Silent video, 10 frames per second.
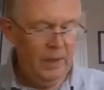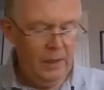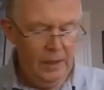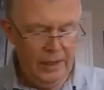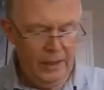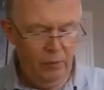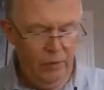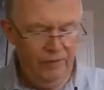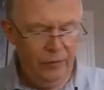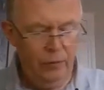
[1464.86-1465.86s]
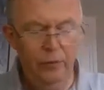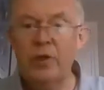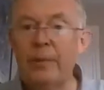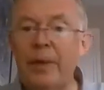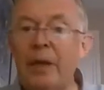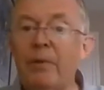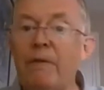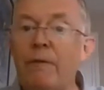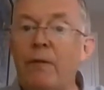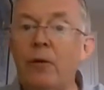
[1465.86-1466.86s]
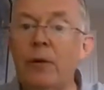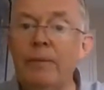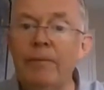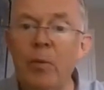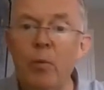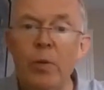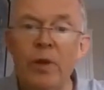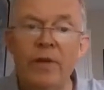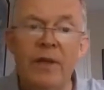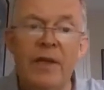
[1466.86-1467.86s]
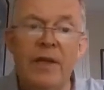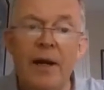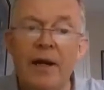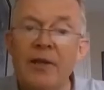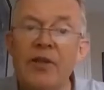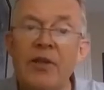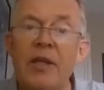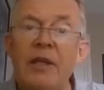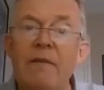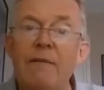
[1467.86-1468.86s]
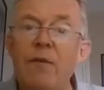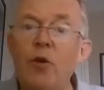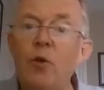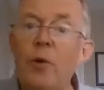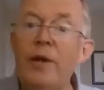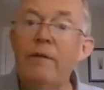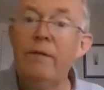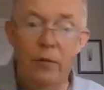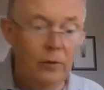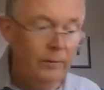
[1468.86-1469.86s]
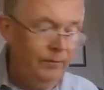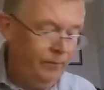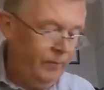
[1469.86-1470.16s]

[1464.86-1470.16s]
Like we've talked about before with the RT414,